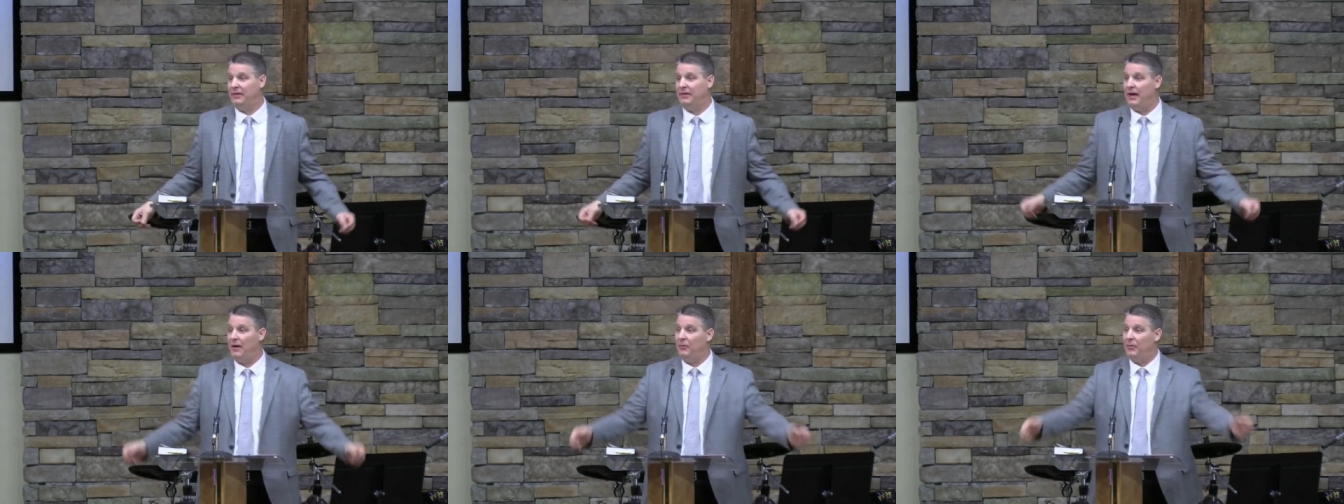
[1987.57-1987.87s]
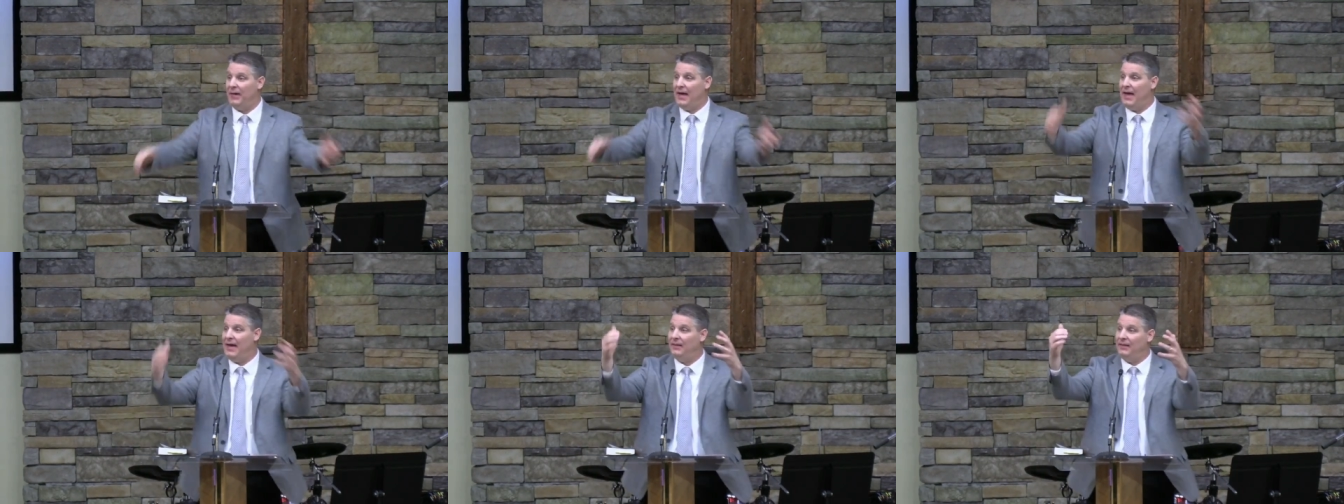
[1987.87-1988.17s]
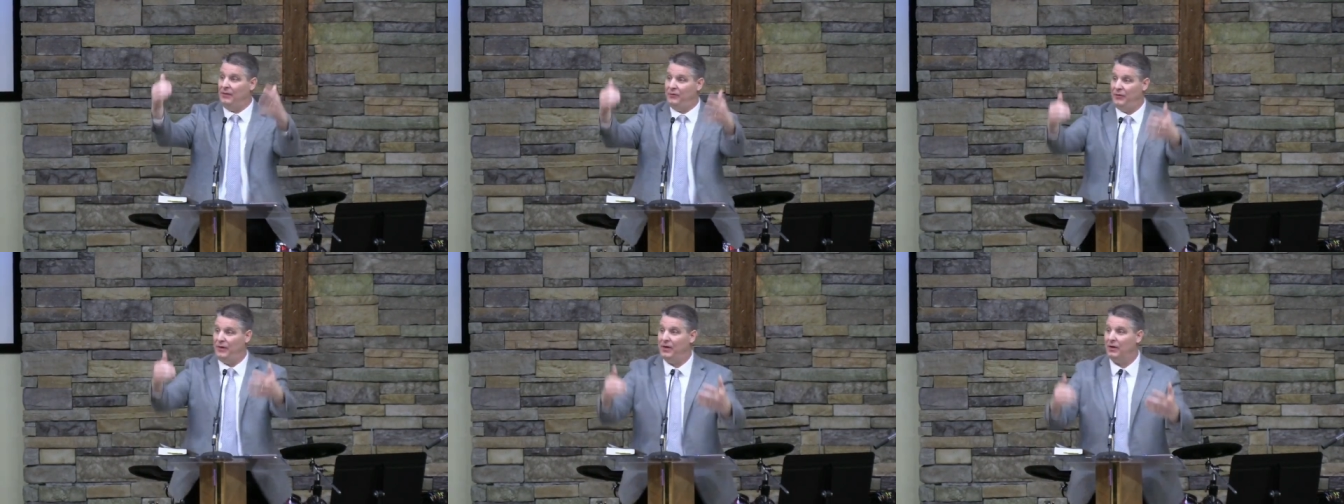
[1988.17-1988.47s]
that we had
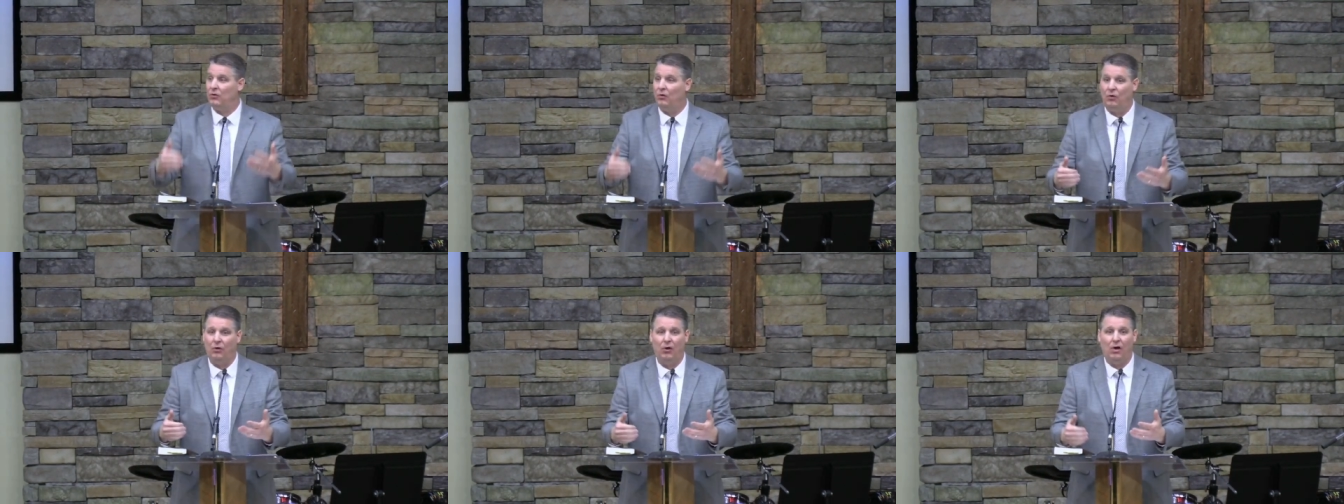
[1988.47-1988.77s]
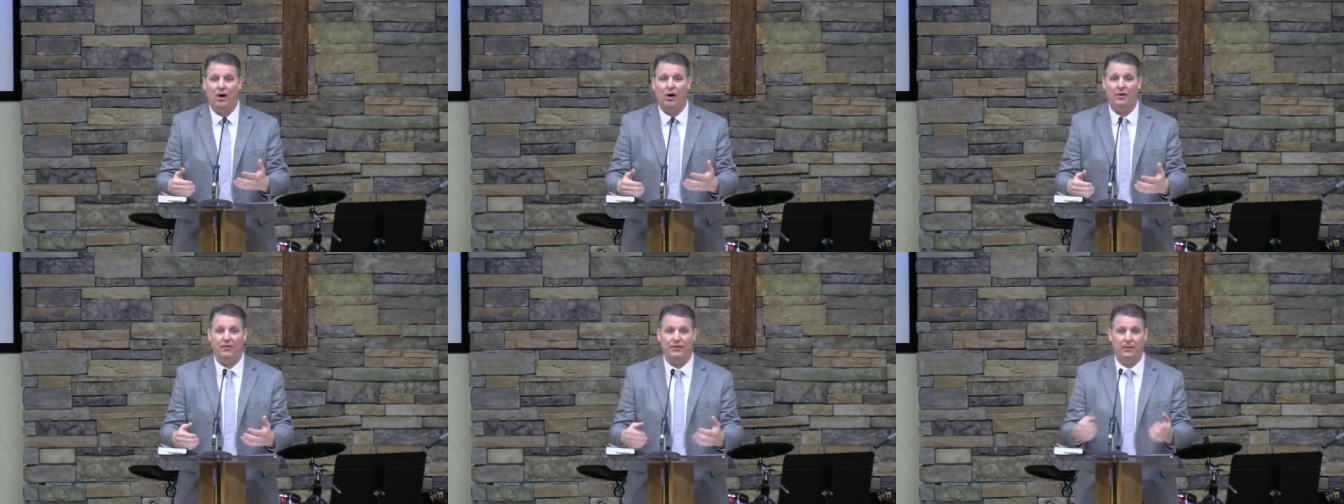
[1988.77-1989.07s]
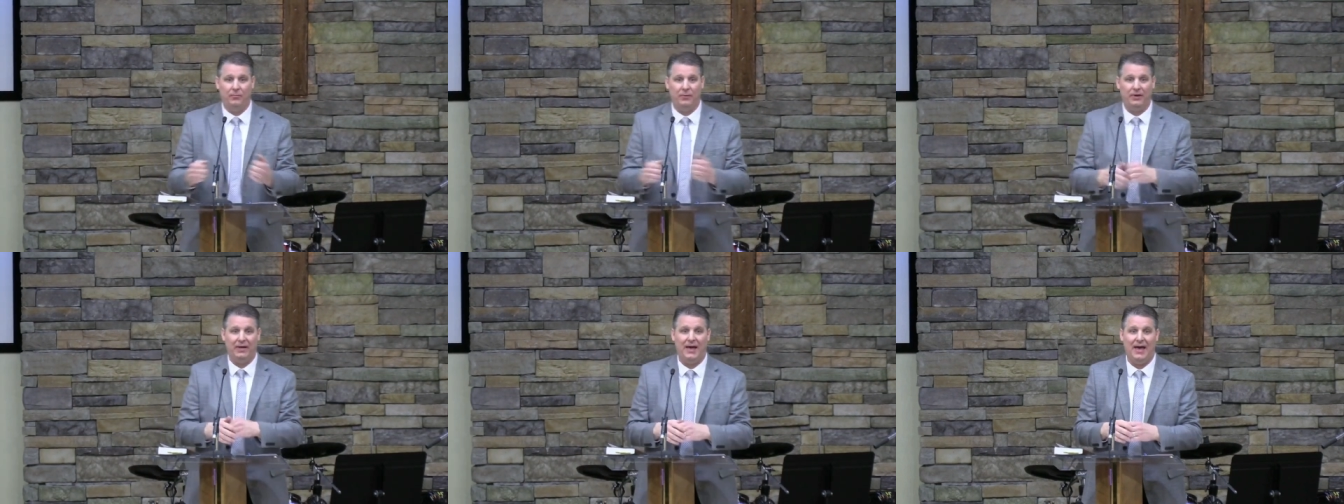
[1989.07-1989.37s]
Levitical law and
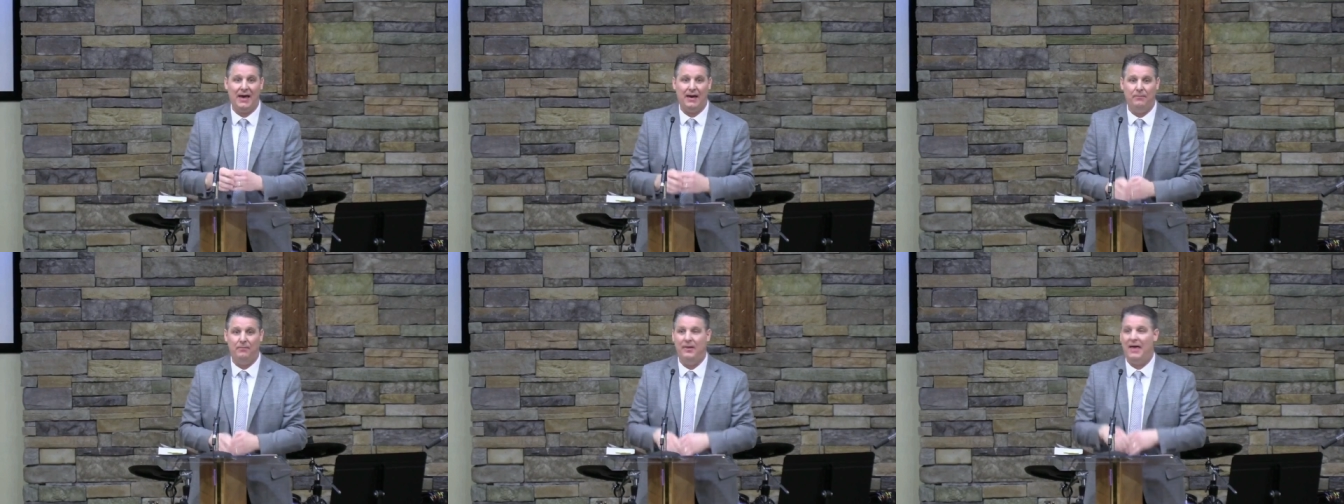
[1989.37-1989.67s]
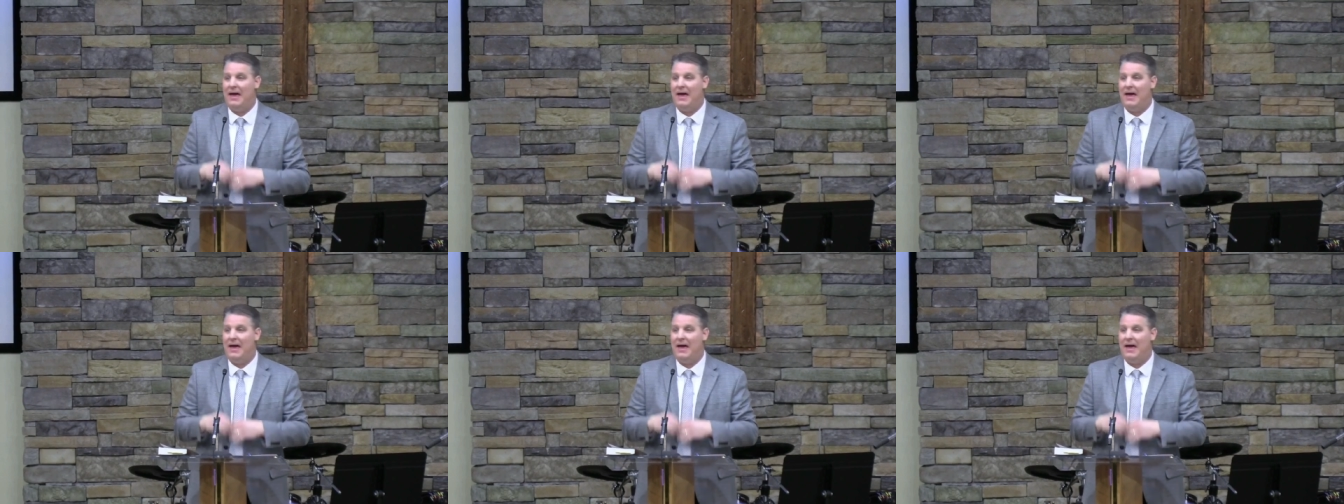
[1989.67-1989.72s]
then we had